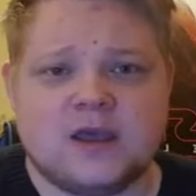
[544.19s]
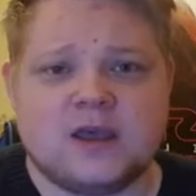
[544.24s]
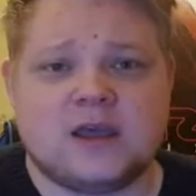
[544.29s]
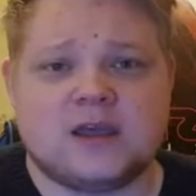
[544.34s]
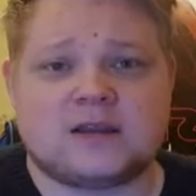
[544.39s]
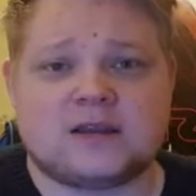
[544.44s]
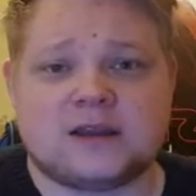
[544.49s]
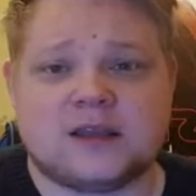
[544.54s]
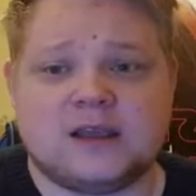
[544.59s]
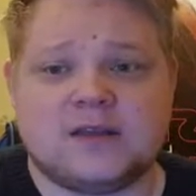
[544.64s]

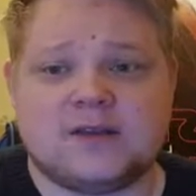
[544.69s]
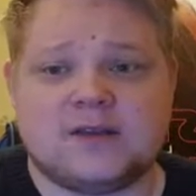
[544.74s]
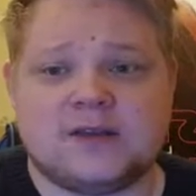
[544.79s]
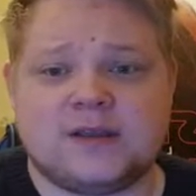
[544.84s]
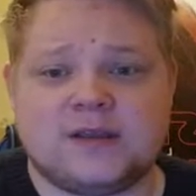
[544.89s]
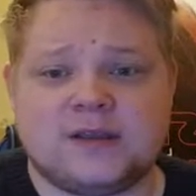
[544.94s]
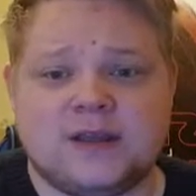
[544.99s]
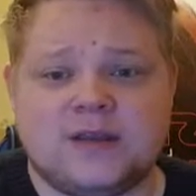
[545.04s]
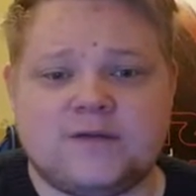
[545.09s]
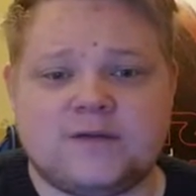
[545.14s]
It it
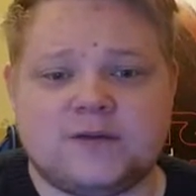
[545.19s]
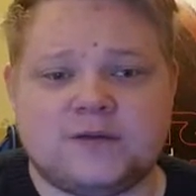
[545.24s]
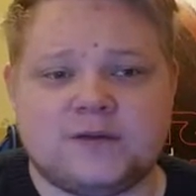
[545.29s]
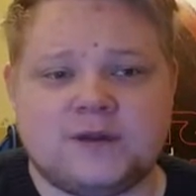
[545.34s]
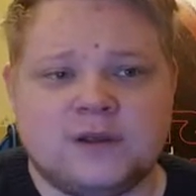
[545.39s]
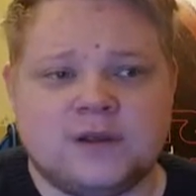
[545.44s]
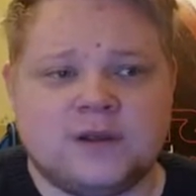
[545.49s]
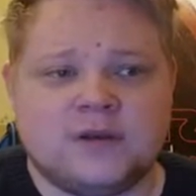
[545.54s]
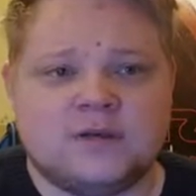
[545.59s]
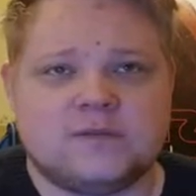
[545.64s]
it
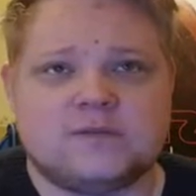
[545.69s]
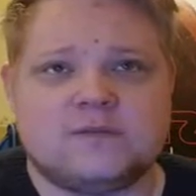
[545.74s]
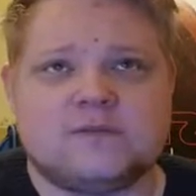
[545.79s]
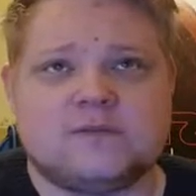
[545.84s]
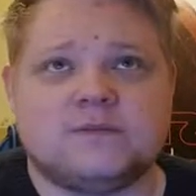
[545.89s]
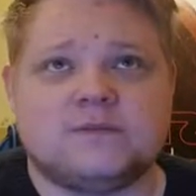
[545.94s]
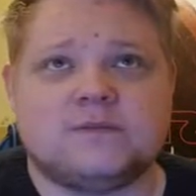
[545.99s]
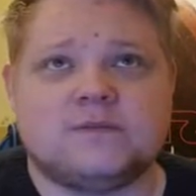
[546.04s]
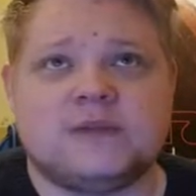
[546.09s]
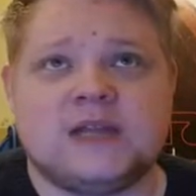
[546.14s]
even
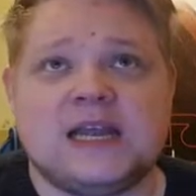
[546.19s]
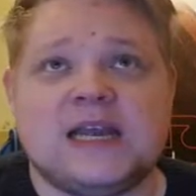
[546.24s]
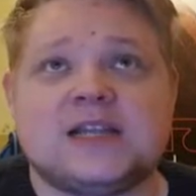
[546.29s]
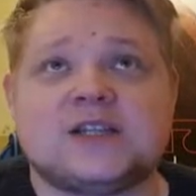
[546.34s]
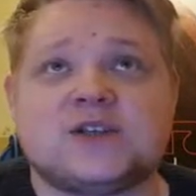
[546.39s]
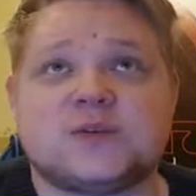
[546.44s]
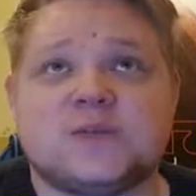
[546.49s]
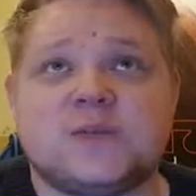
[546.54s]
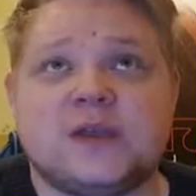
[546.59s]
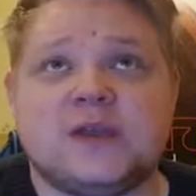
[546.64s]

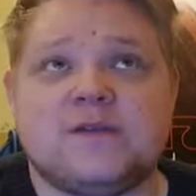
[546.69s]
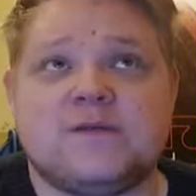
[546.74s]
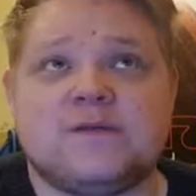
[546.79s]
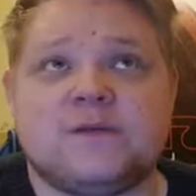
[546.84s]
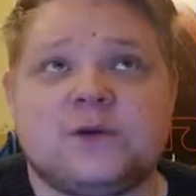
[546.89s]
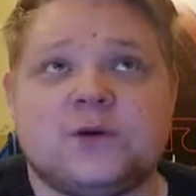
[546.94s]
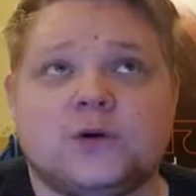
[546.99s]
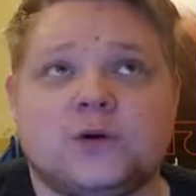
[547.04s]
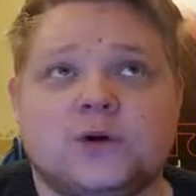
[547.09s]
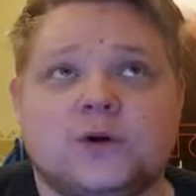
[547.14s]
needed to be
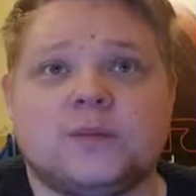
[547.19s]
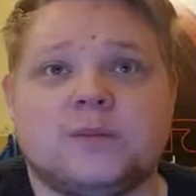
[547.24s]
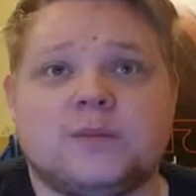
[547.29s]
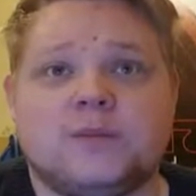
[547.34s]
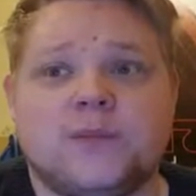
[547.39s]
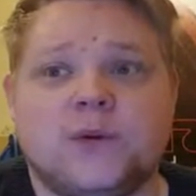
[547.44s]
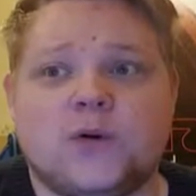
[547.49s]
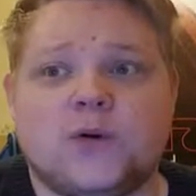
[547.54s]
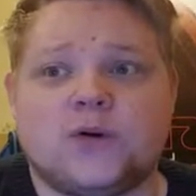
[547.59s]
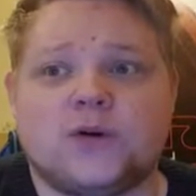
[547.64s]
for
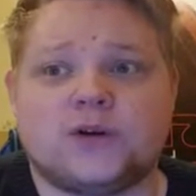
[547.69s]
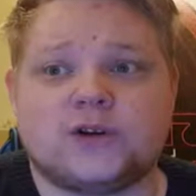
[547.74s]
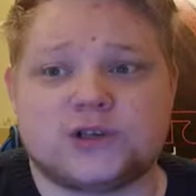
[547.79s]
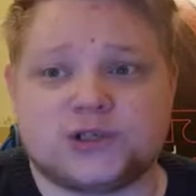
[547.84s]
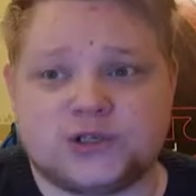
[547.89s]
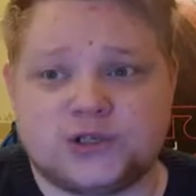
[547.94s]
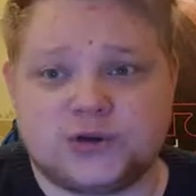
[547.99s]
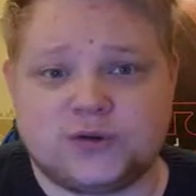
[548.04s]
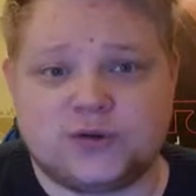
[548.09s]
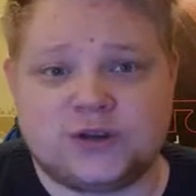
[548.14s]
more
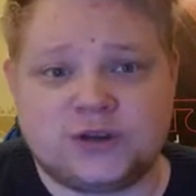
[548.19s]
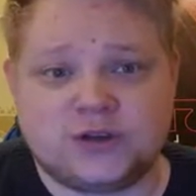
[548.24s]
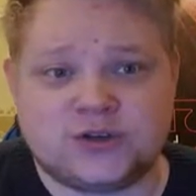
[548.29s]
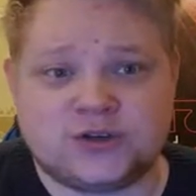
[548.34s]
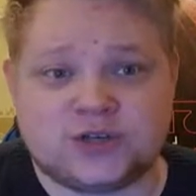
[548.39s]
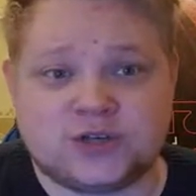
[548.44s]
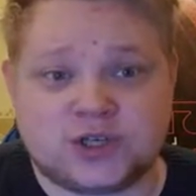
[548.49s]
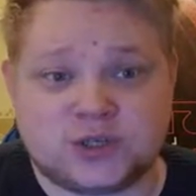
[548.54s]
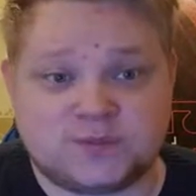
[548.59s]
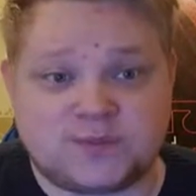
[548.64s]
shooting,
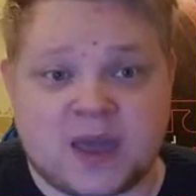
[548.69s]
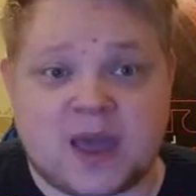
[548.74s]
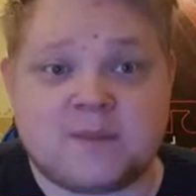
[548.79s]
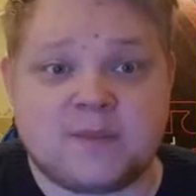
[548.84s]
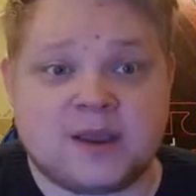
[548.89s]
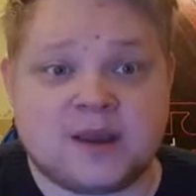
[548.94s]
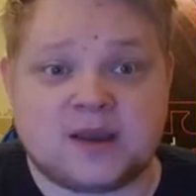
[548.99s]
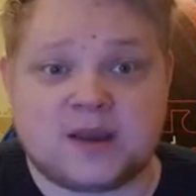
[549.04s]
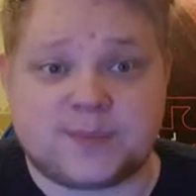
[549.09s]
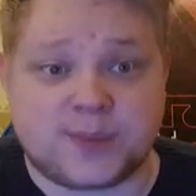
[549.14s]
just
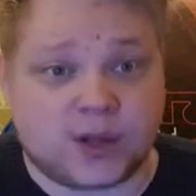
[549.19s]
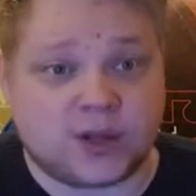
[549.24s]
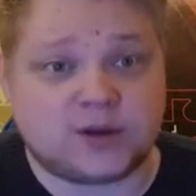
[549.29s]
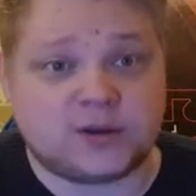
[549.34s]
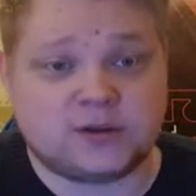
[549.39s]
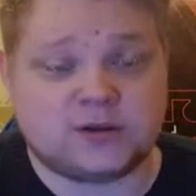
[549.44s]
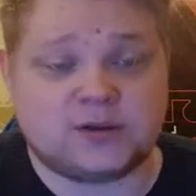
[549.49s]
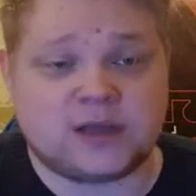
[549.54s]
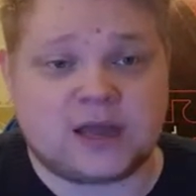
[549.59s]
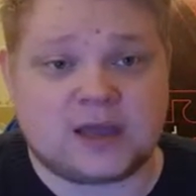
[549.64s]
spamming the
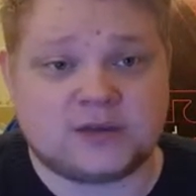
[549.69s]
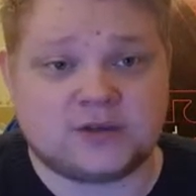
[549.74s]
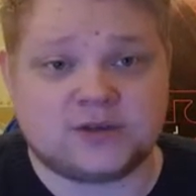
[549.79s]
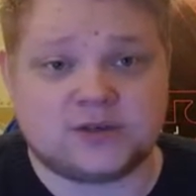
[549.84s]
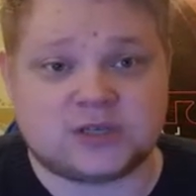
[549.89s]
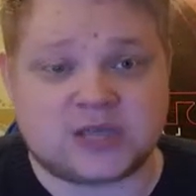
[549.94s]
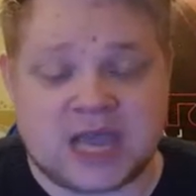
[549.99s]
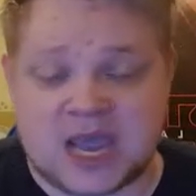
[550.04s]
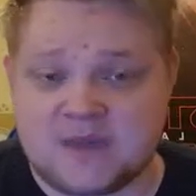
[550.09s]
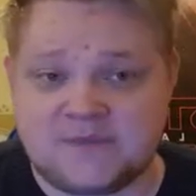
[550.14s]
button and
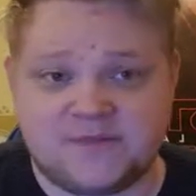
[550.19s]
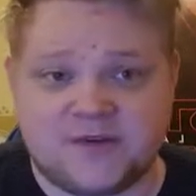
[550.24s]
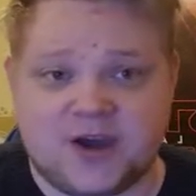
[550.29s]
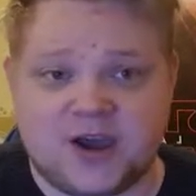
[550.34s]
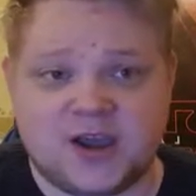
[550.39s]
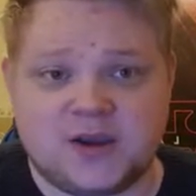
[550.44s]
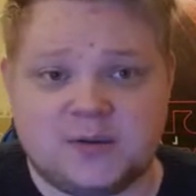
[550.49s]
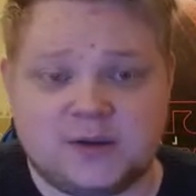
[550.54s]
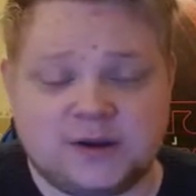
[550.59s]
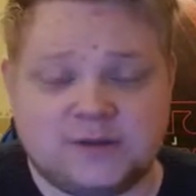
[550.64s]
just hip
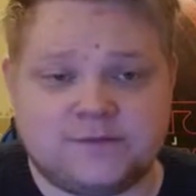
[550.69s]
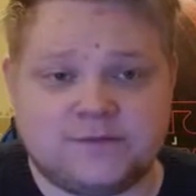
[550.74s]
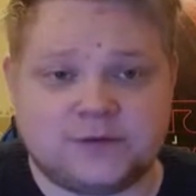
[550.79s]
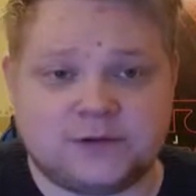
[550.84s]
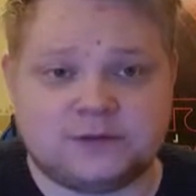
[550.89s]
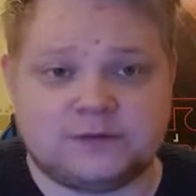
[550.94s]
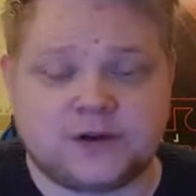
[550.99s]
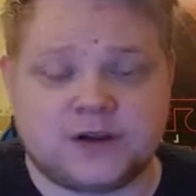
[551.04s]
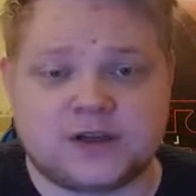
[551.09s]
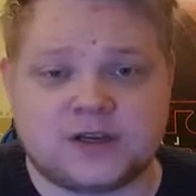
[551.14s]
firing
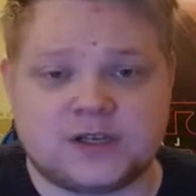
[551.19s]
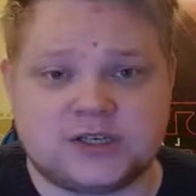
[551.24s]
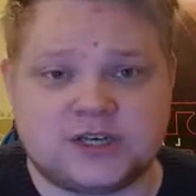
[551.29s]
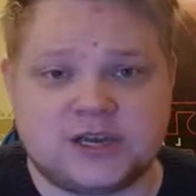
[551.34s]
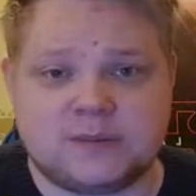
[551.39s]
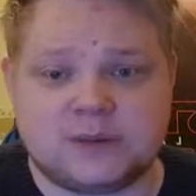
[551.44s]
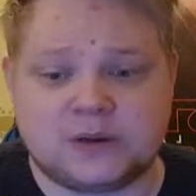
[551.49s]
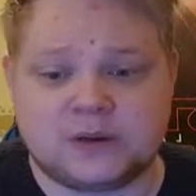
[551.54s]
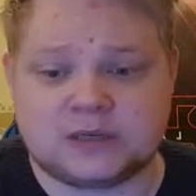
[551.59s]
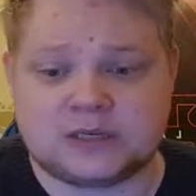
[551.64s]
for fucking
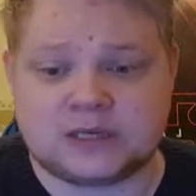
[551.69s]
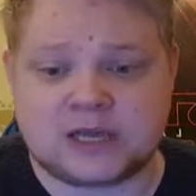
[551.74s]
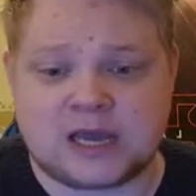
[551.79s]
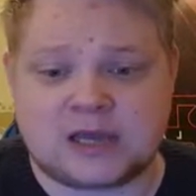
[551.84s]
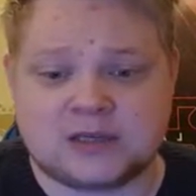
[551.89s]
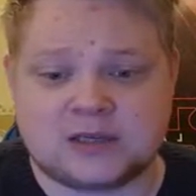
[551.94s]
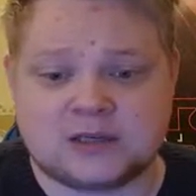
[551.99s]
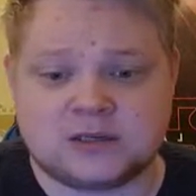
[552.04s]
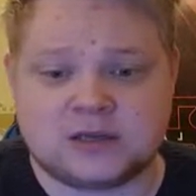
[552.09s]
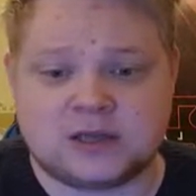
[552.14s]
shit because it
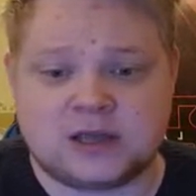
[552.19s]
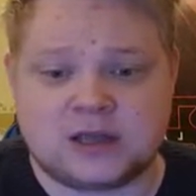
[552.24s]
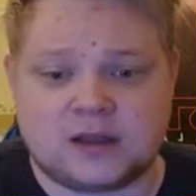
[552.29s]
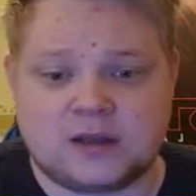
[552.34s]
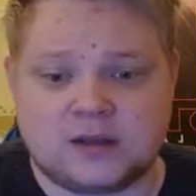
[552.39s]
had a